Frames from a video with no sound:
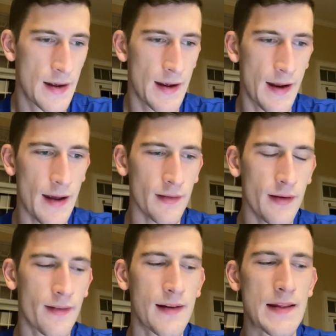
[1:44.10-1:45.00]
And I
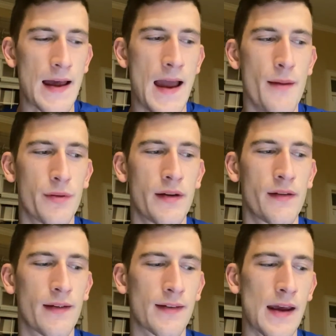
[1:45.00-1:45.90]
could see that happen
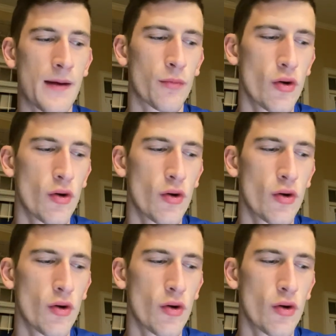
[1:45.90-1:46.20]
in this game.